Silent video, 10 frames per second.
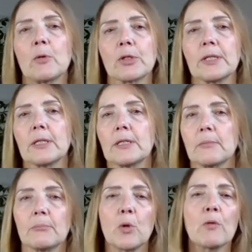wanted
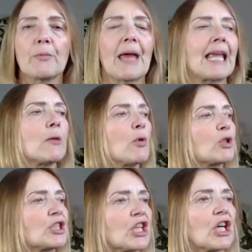more from that. He
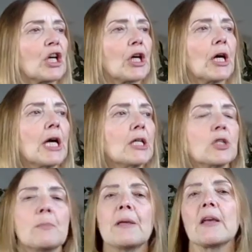wanted her
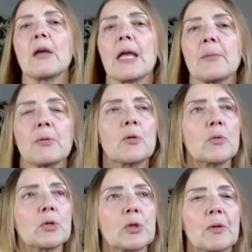to be able
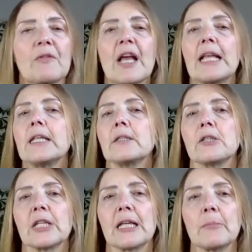to have listened
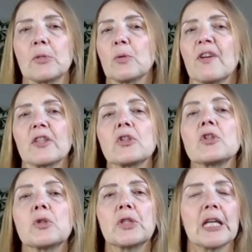to him, to have
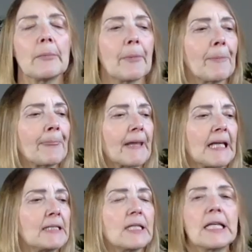understood him,
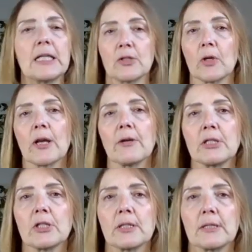his needs, not only
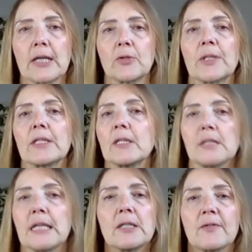just his sexual needs, his
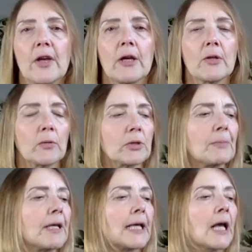needs for her not to
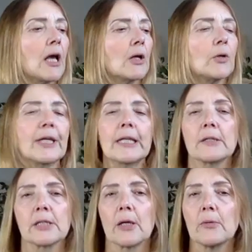be looking
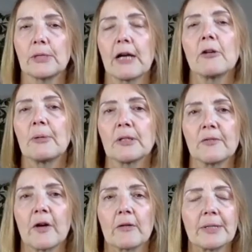so terrible as
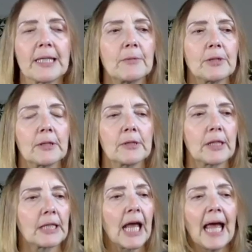far as he was
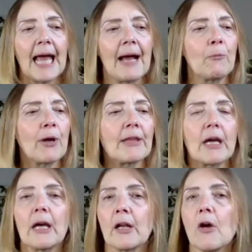concerned. And
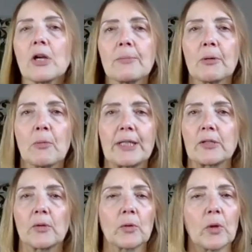whether an argument went
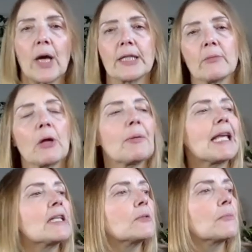on or not, I don't know, but
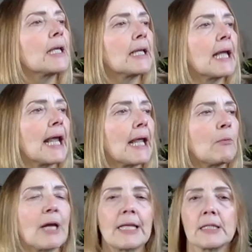
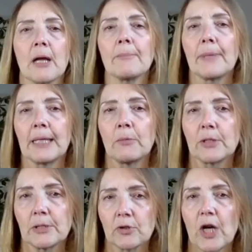he
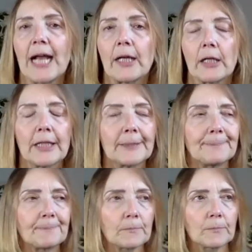would strangle her.
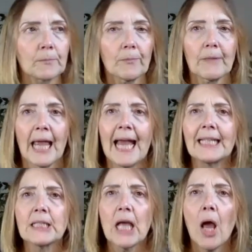
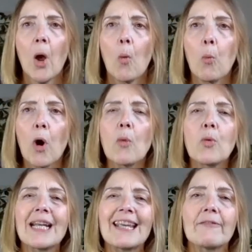And what
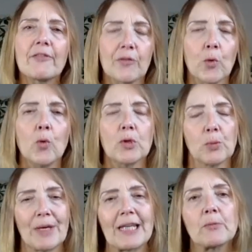would he have thought
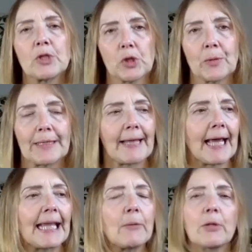when he was doing that?
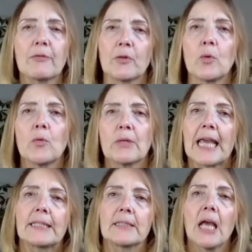He would have thought,
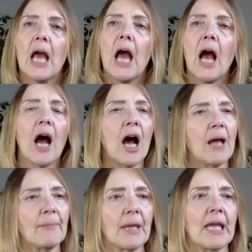yes,
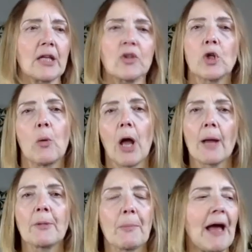I'm in control.
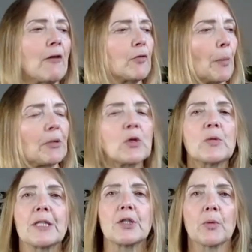I'm the powerful one. You
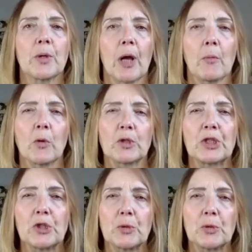didn't do what I wanted